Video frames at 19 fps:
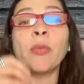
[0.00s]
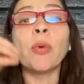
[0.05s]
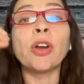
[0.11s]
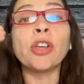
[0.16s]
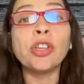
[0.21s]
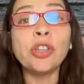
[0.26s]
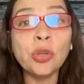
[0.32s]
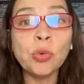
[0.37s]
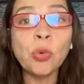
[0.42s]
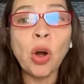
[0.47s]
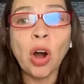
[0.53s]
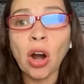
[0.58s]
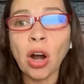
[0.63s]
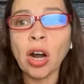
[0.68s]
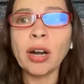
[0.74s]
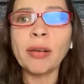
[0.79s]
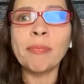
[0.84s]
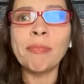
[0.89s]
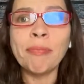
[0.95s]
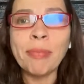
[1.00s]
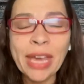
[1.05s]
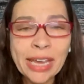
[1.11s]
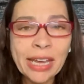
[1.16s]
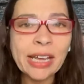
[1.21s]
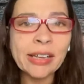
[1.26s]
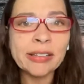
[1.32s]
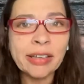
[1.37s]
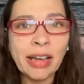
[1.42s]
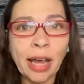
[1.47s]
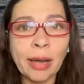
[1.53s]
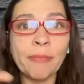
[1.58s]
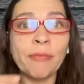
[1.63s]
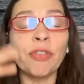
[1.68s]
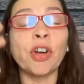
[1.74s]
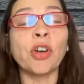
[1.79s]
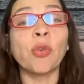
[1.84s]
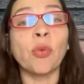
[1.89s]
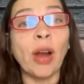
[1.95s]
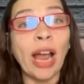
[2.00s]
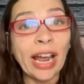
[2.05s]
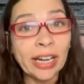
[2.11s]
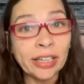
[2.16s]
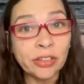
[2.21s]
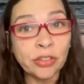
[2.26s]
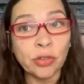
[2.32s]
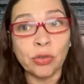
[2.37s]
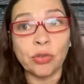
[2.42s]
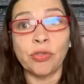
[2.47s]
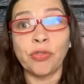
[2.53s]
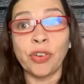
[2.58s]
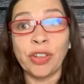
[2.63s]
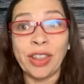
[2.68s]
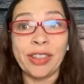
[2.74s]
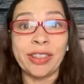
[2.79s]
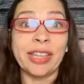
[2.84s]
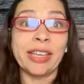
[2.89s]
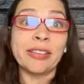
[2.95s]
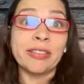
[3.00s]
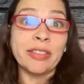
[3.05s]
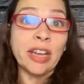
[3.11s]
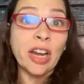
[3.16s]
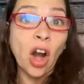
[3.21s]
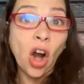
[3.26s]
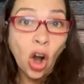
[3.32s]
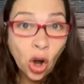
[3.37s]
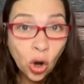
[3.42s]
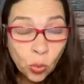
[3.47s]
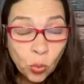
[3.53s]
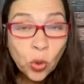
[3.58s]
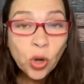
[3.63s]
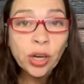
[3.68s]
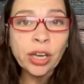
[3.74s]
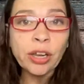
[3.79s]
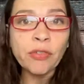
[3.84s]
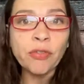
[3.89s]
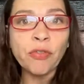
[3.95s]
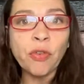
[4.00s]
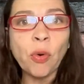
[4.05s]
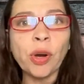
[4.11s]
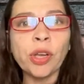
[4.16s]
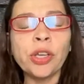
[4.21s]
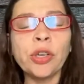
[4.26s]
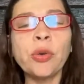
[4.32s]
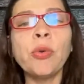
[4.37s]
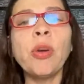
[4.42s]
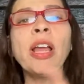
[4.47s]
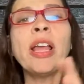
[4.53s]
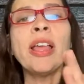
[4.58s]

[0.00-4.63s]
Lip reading: Where you are making time for gratitude for the things that are working for you,